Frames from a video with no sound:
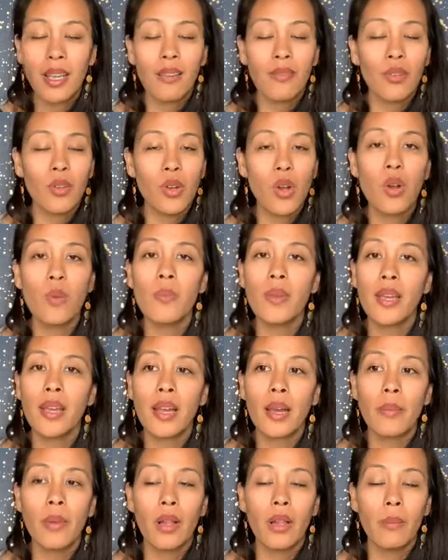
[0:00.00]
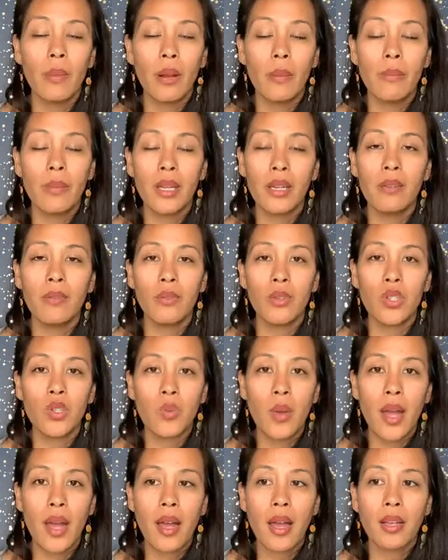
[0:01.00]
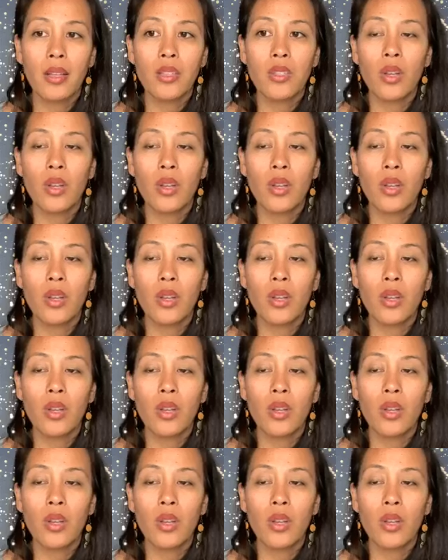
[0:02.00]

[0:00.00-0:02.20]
If you know me, I'm all about meaningful swag.